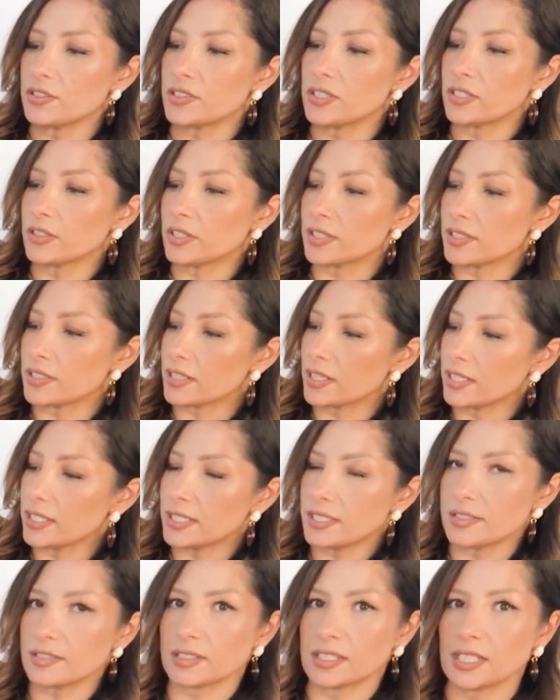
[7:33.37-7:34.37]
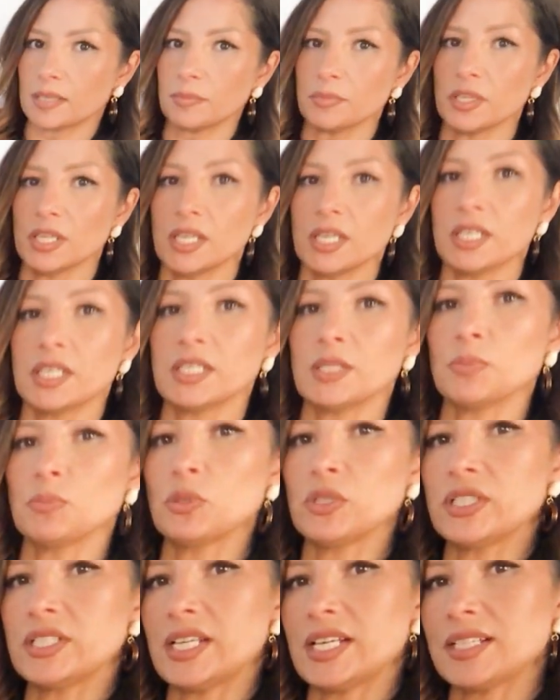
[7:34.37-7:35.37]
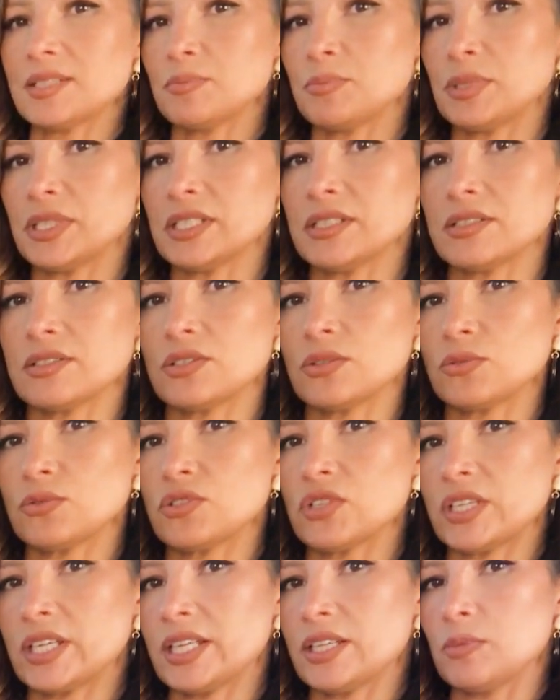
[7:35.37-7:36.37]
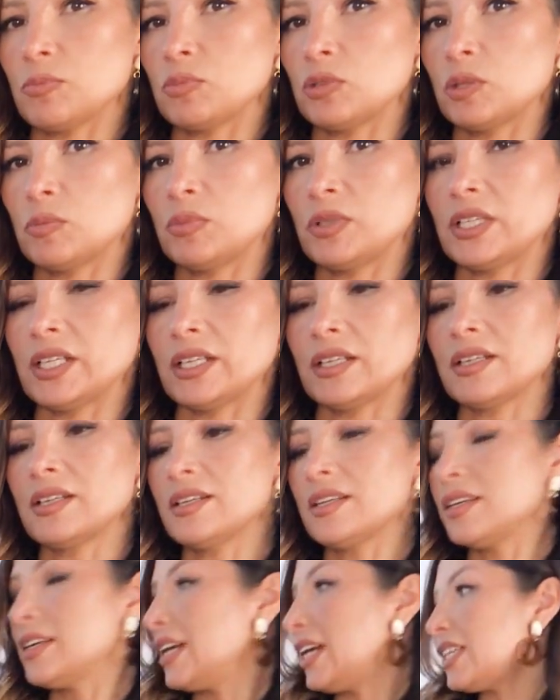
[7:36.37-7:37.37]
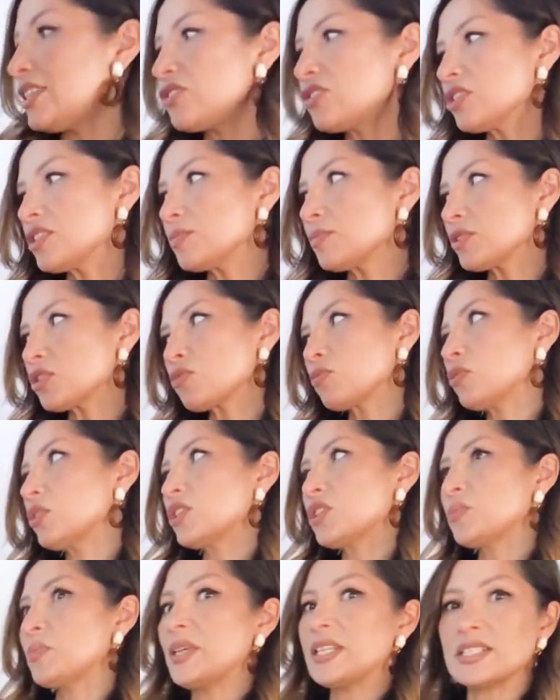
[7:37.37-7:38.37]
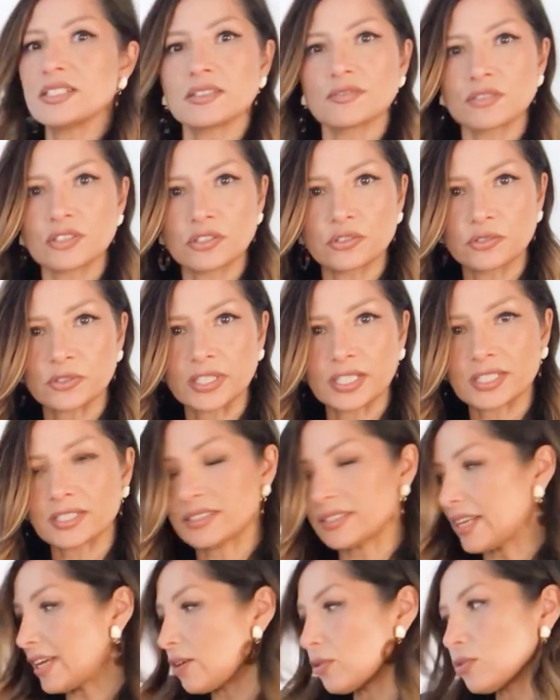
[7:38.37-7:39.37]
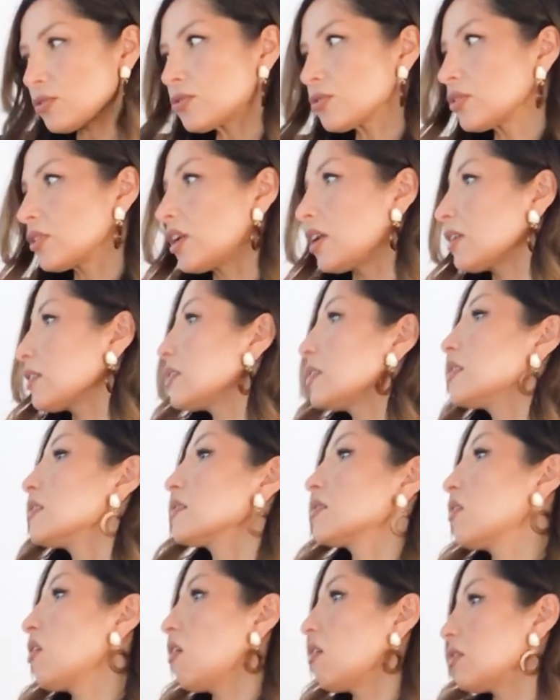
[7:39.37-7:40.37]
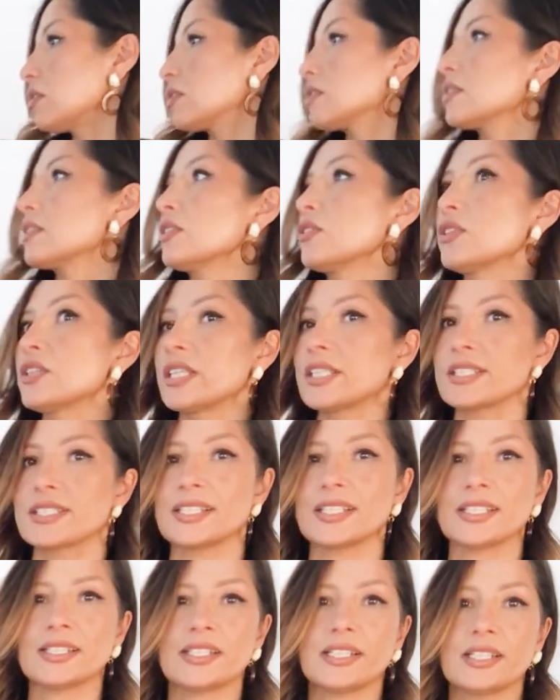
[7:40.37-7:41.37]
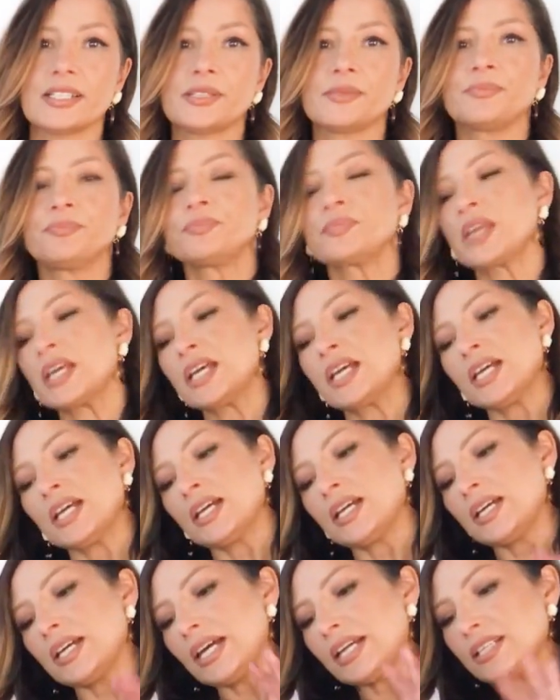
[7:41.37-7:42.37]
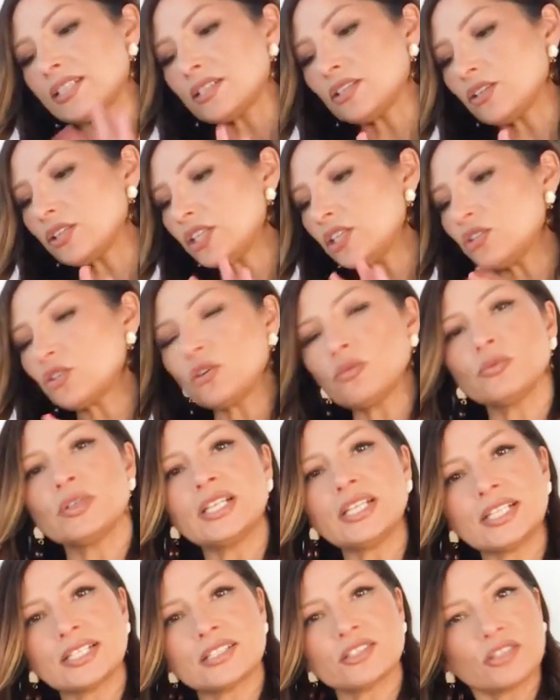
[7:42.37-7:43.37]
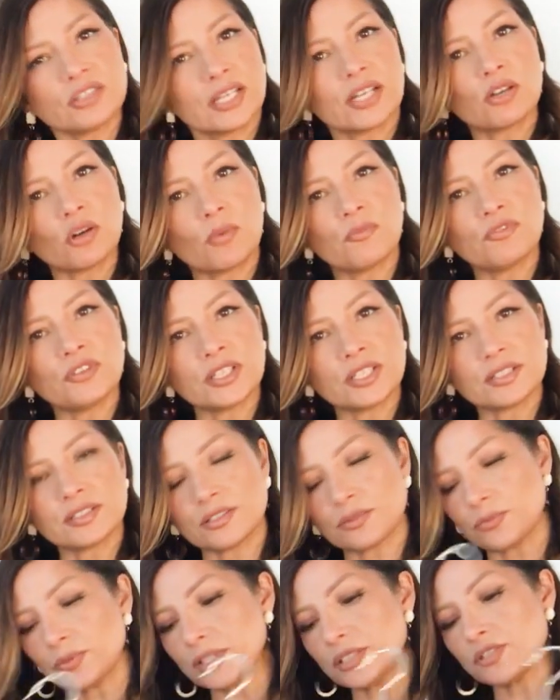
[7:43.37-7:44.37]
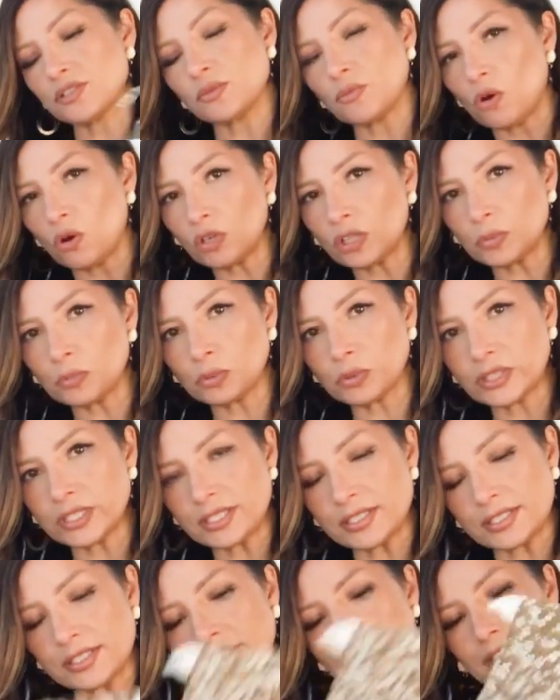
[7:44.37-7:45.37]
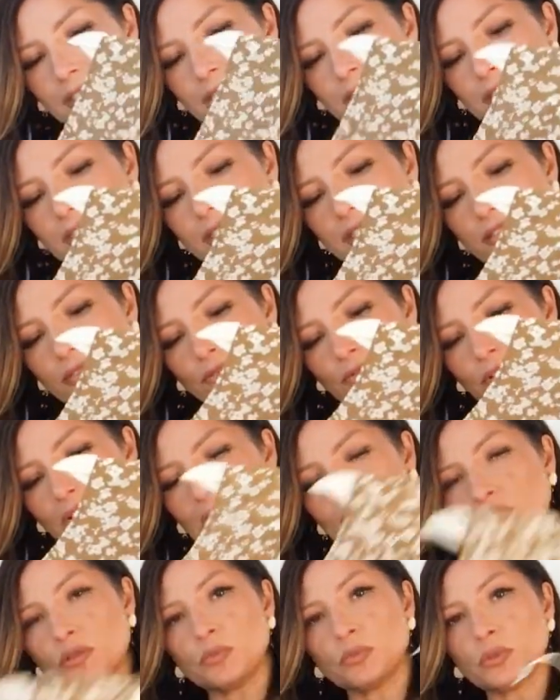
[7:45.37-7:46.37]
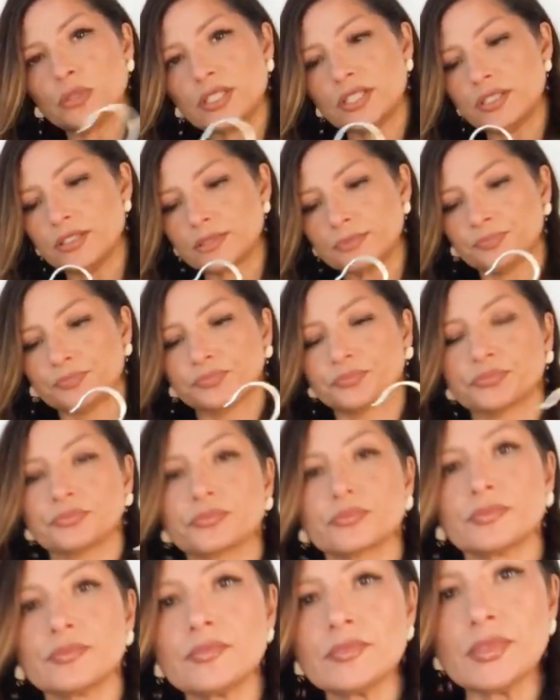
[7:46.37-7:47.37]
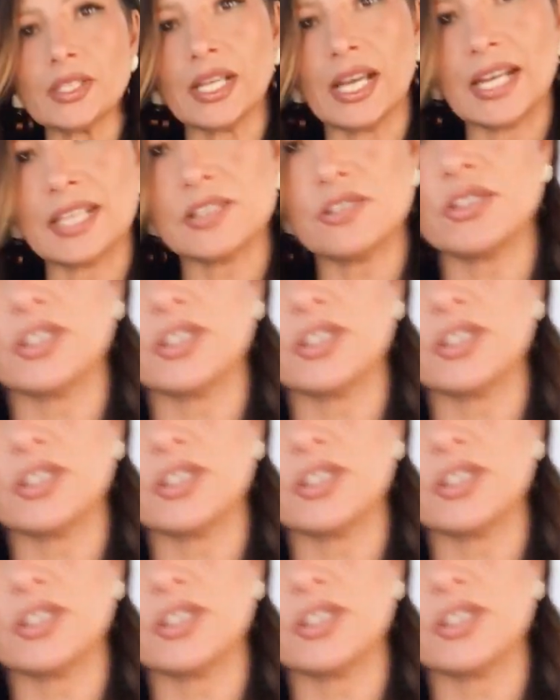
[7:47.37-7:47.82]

see on the side seam, the print hasn't been sewn together properly. It's just much more expensive to do that. They also cut cost on things like that. It's not that obvious with smaller prints like this flower print. As